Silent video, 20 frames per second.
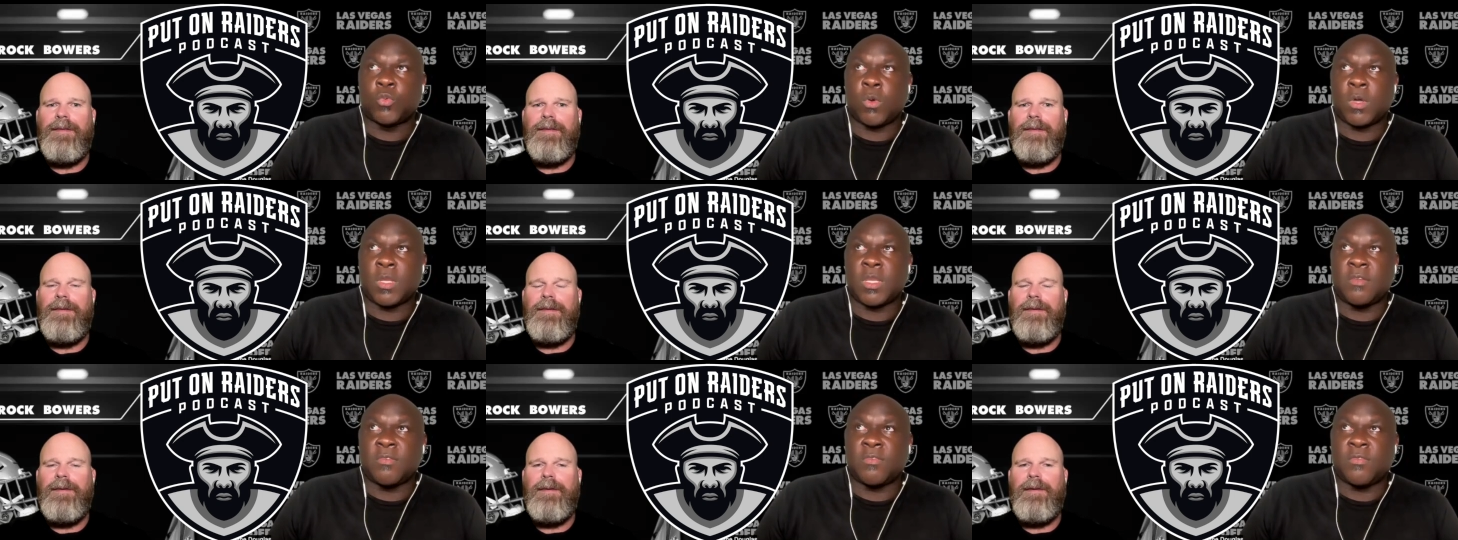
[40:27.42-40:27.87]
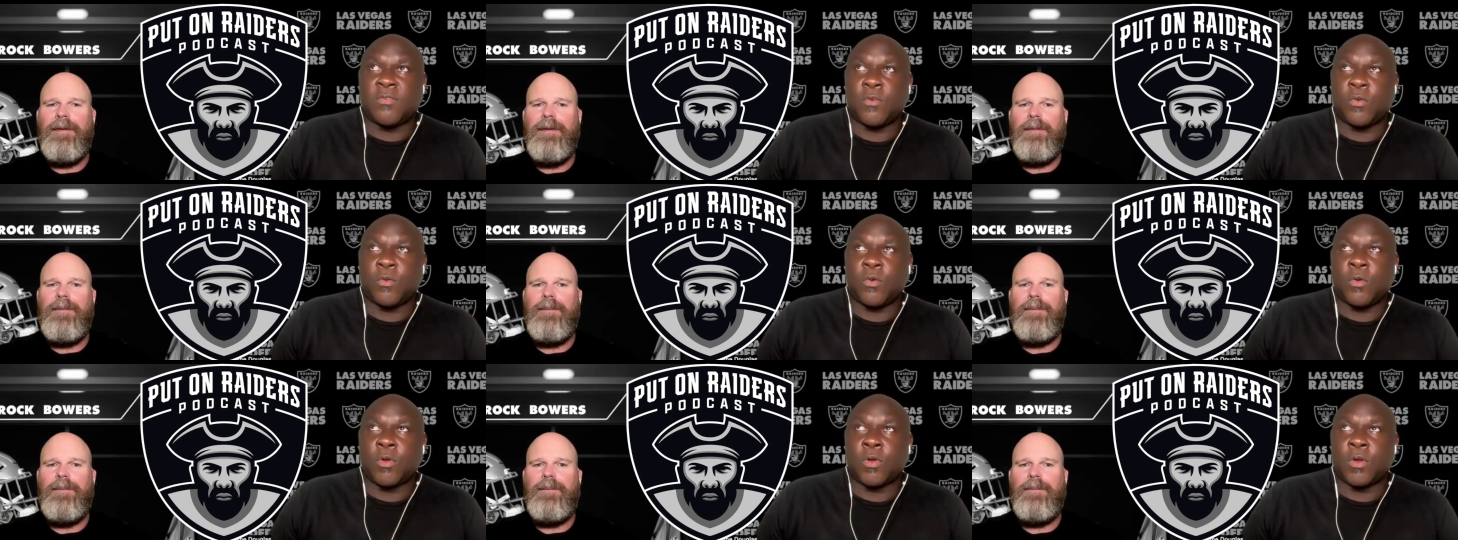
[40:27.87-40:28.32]

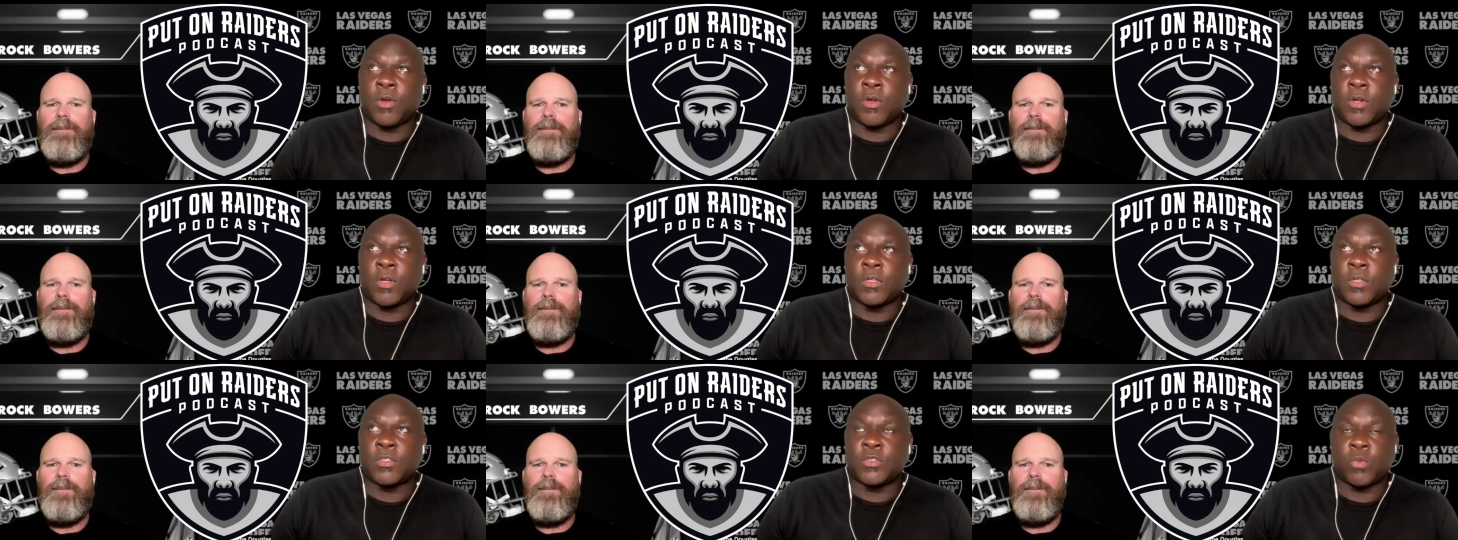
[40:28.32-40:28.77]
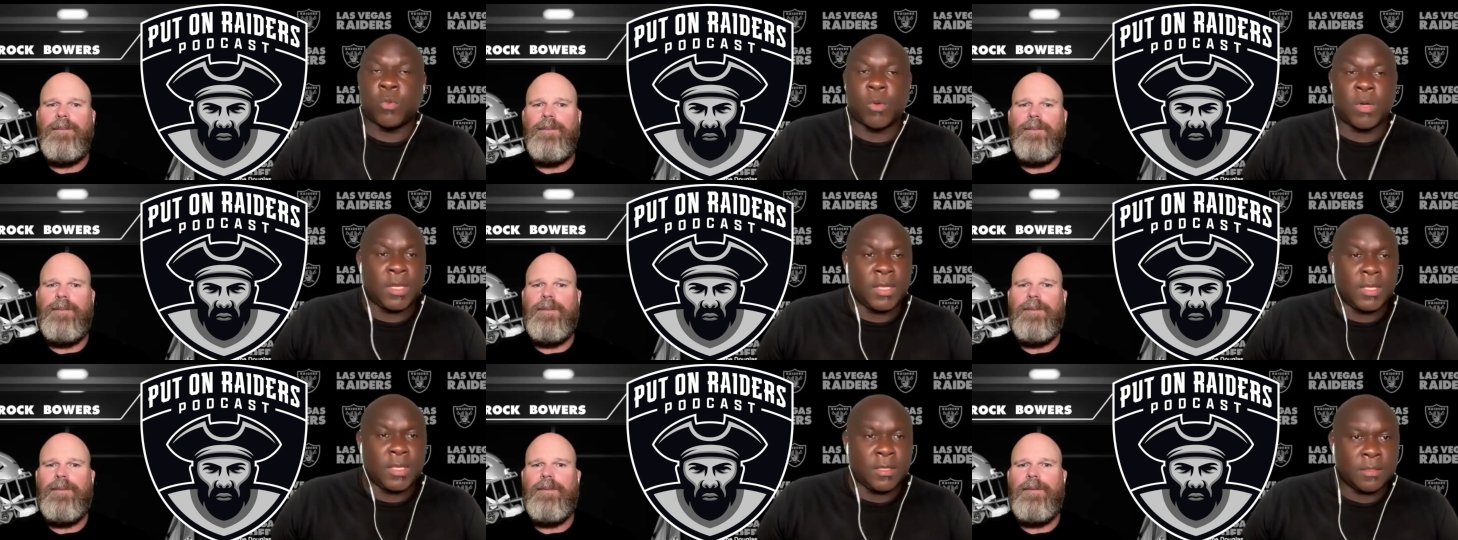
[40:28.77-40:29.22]

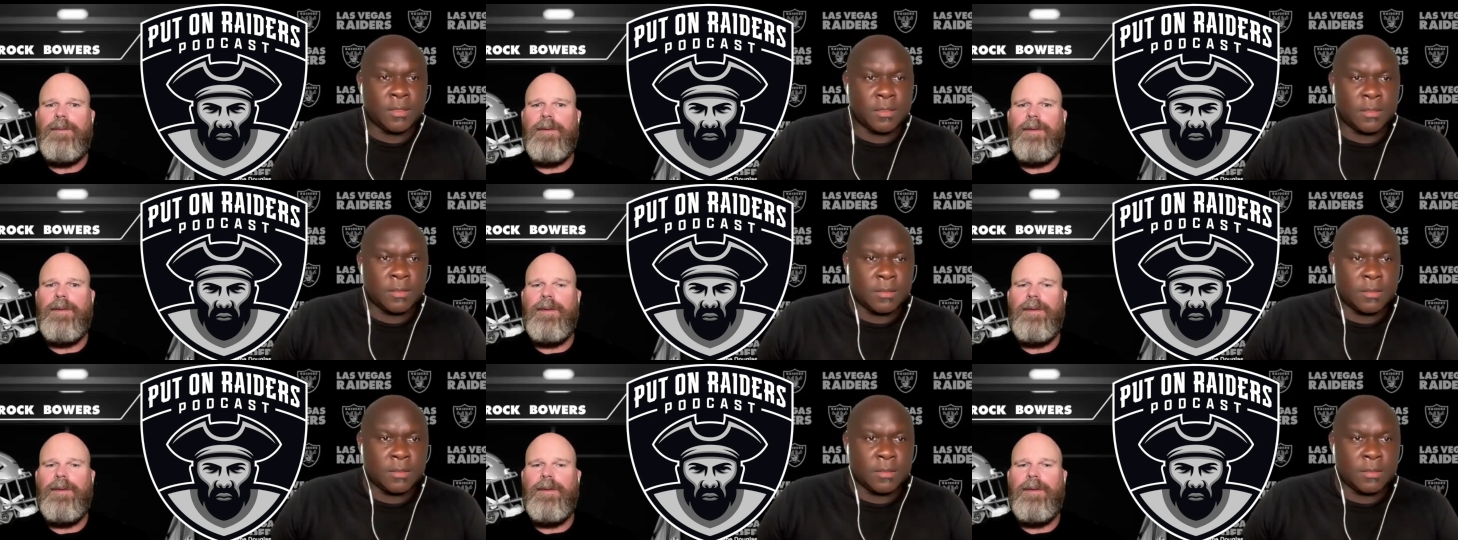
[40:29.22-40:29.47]
Speaker 1: 24-20